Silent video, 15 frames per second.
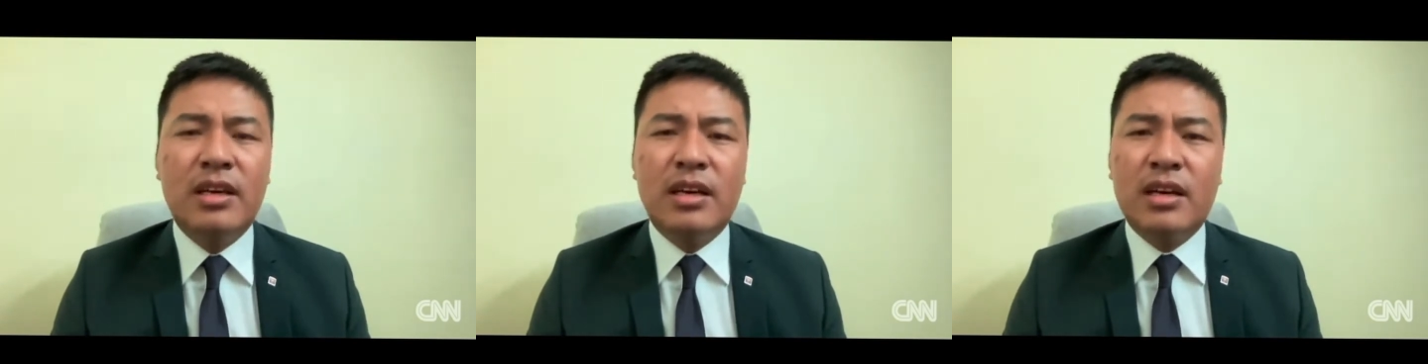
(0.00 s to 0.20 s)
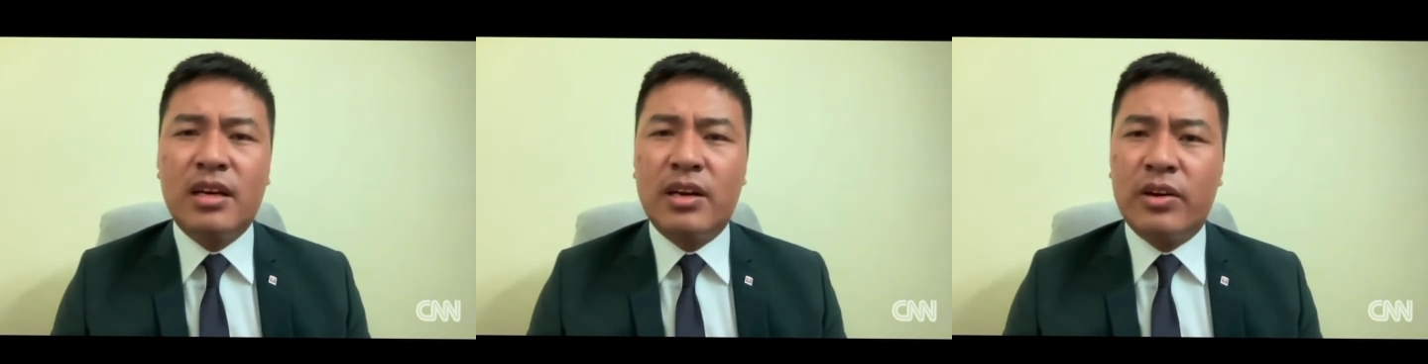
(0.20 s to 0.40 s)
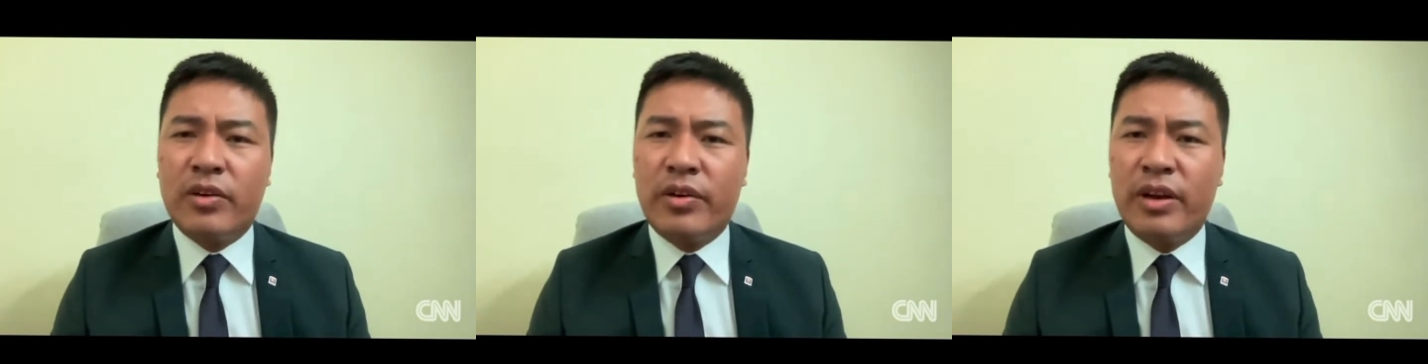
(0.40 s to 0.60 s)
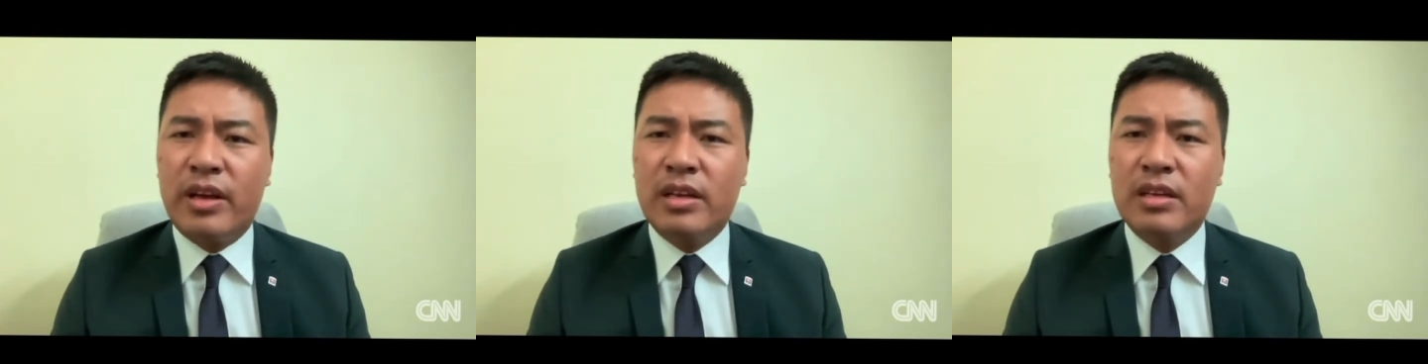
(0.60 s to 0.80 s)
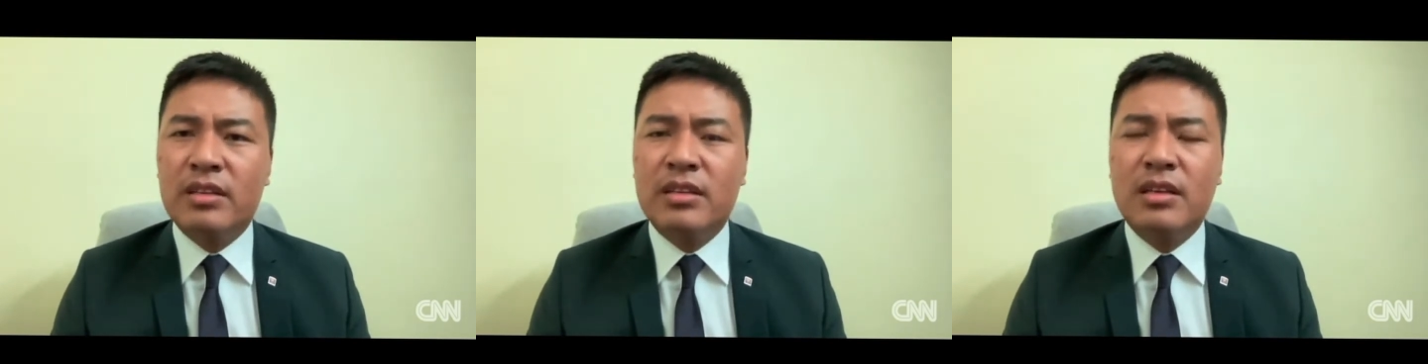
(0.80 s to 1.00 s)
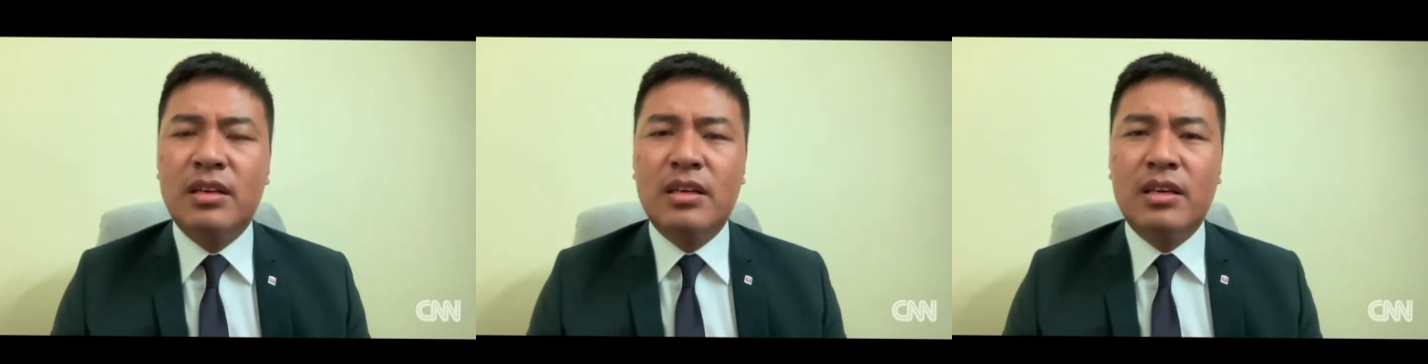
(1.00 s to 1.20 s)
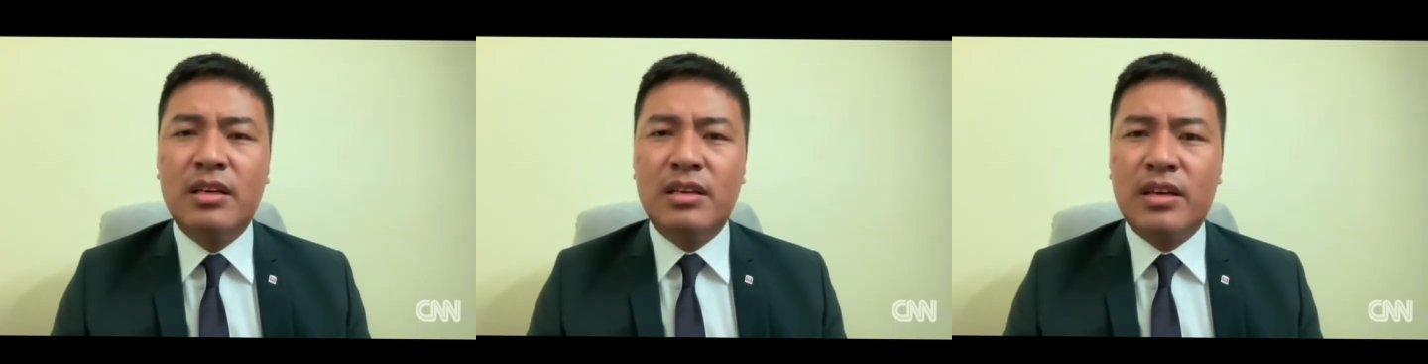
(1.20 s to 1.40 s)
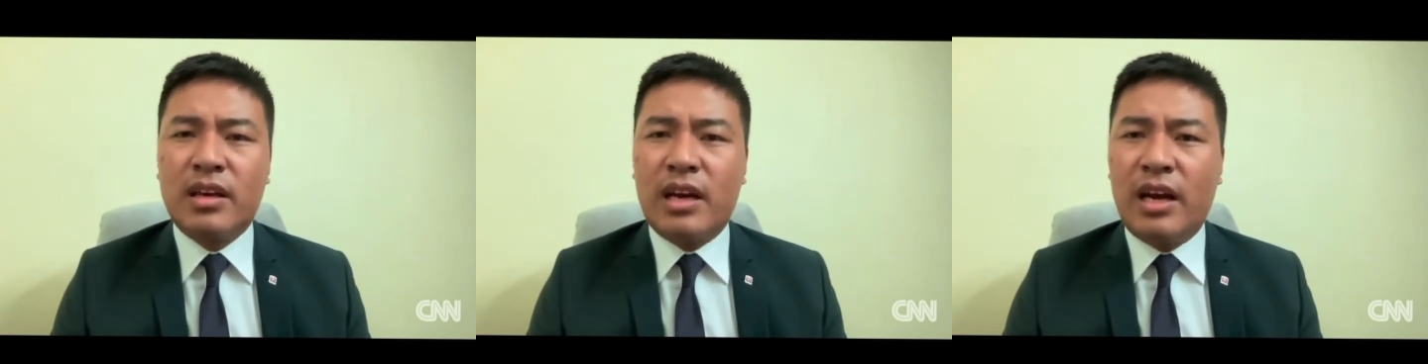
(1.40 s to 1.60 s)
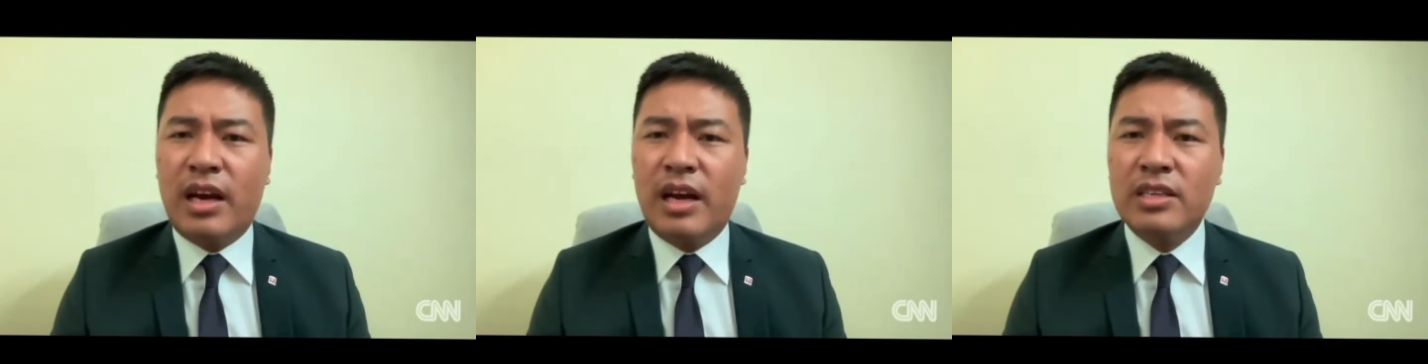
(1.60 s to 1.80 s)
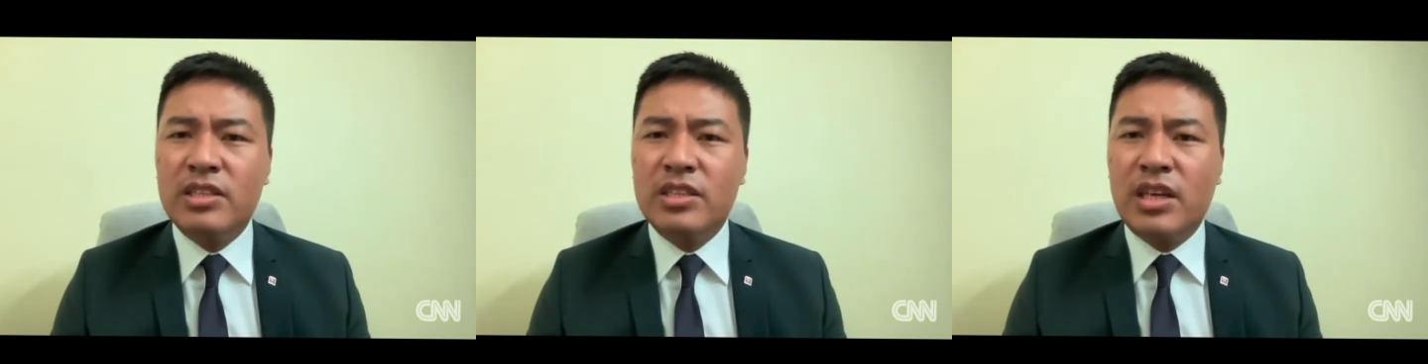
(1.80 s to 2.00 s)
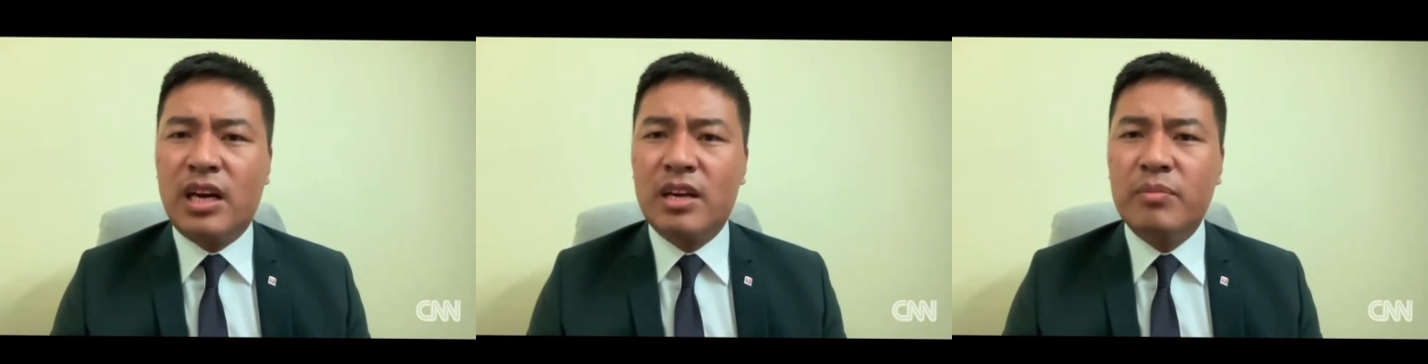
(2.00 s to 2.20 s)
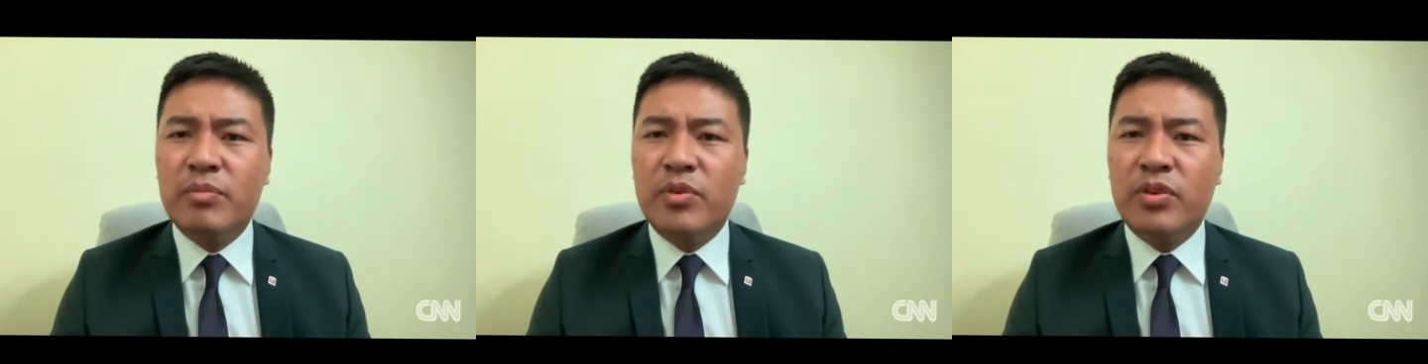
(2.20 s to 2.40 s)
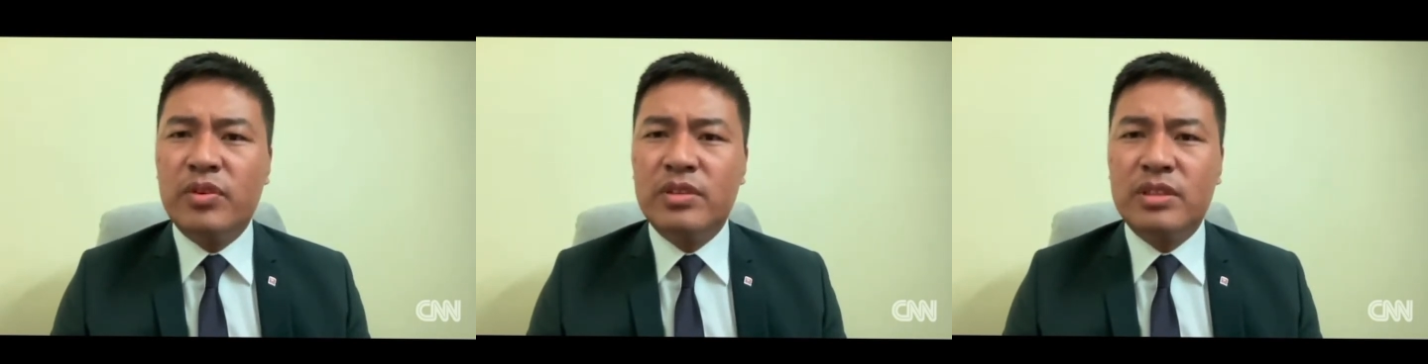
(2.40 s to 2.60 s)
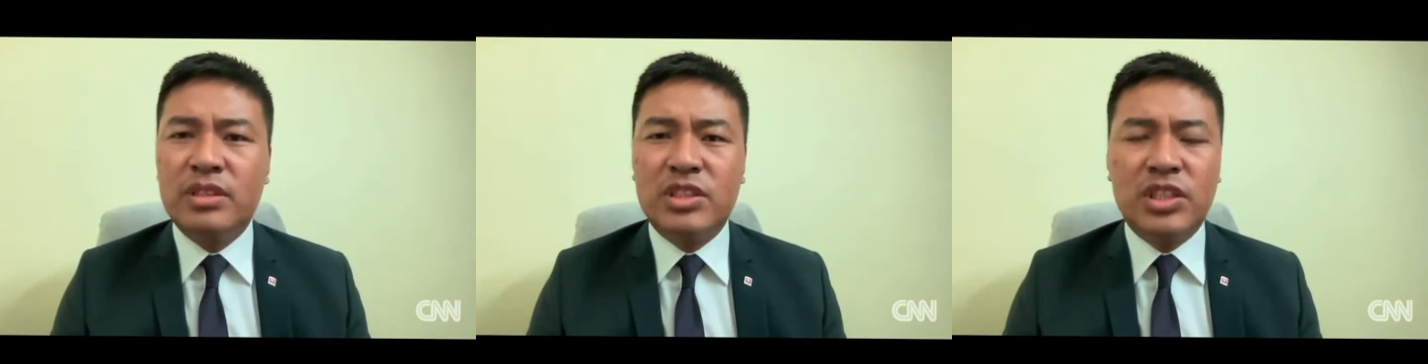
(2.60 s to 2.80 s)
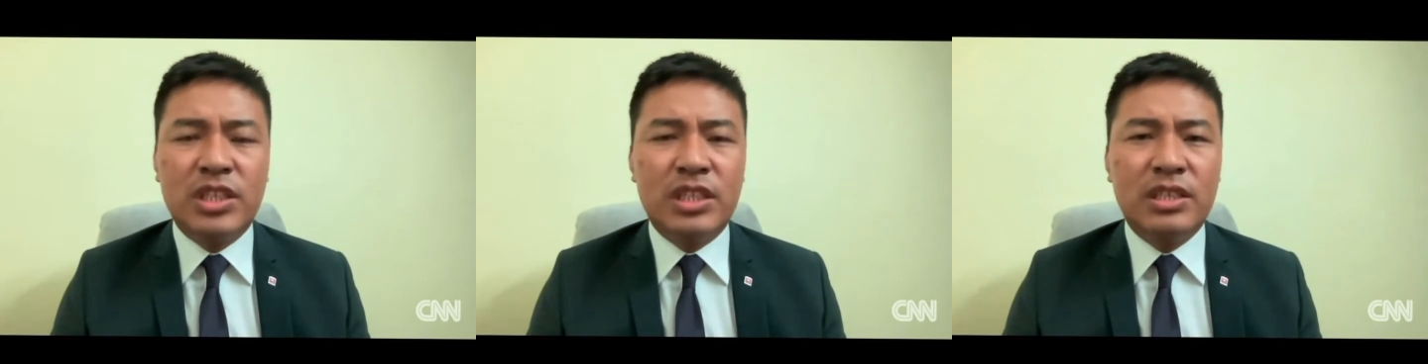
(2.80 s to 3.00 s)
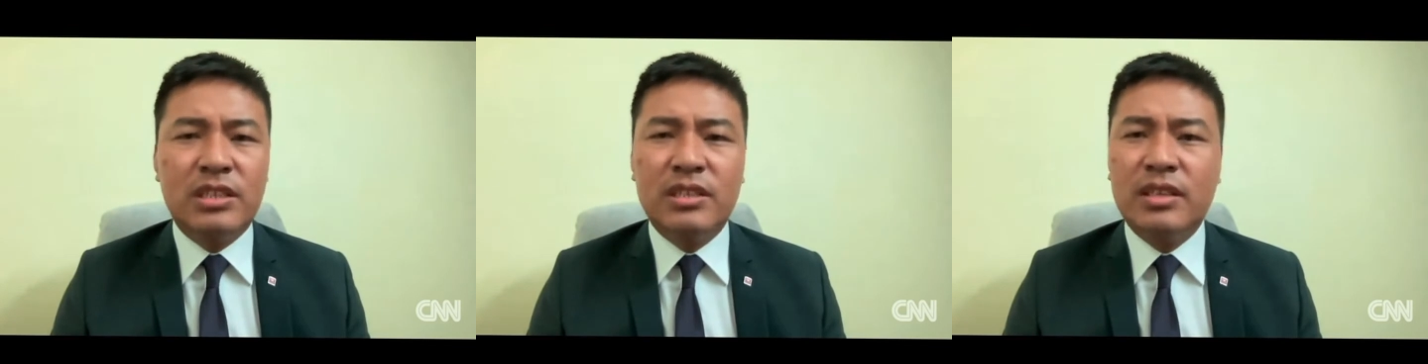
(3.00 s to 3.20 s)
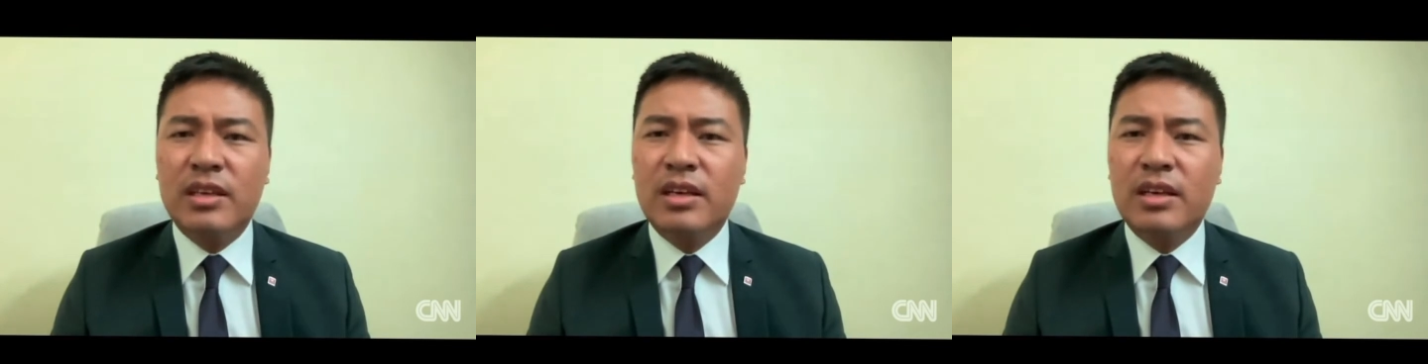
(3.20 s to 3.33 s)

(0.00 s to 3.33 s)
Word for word: Karen, Rakhine, Shanmun, Chin.